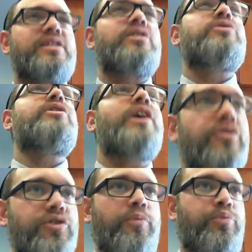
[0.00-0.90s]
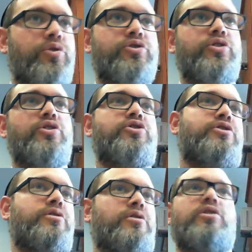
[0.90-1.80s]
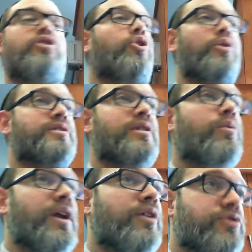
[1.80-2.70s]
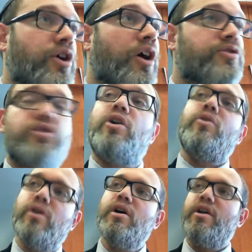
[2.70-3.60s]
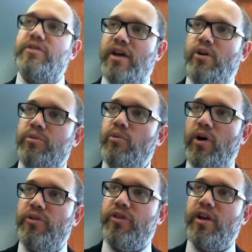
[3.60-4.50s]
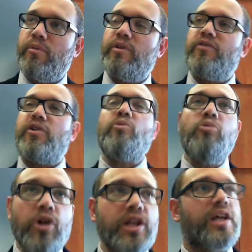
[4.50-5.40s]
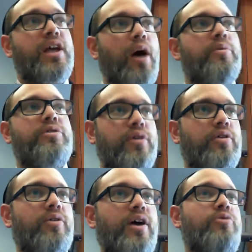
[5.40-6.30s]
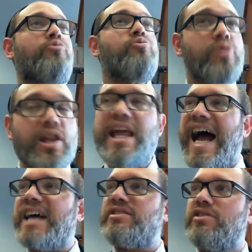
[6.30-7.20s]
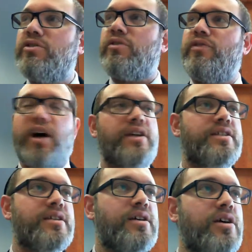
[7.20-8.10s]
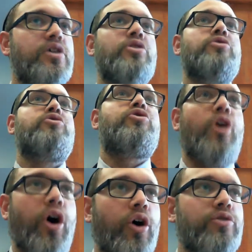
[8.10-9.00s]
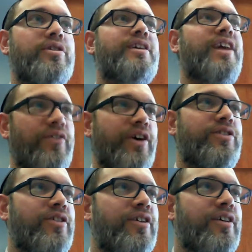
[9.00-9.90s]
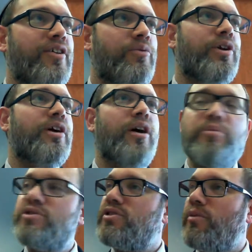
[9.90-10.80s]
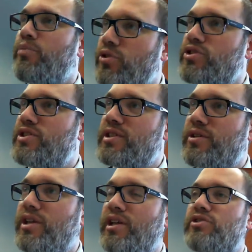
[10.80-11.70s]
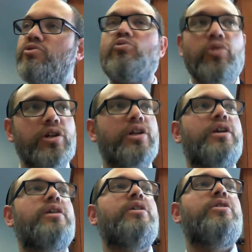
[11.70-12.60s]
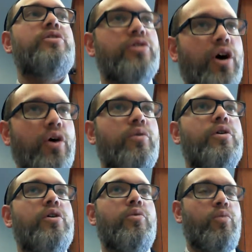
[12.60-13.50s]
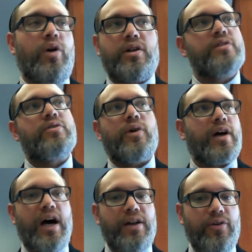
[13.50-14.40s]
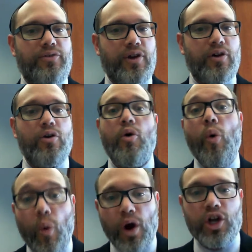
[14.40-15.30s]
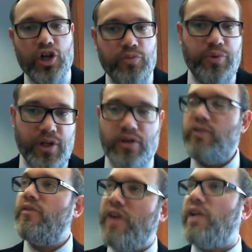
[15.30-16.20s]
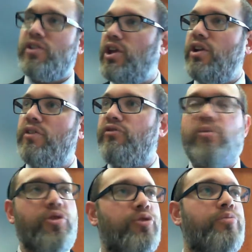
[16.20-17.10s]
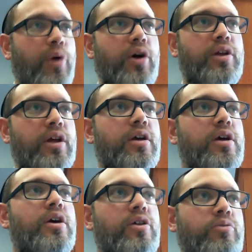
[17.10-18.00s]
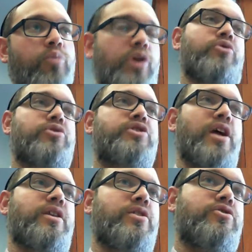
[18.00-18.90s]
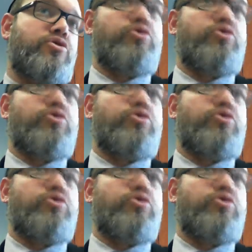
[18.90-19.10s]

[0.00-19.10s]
clear that the person is just going to go to someone else also, that would be one thing. But if they're really coming to you and they're really asking your advice, don't give it when it comes to purchasing something unless you really know what is going on out there. Or it could be validated from a third party what you're saying that is true.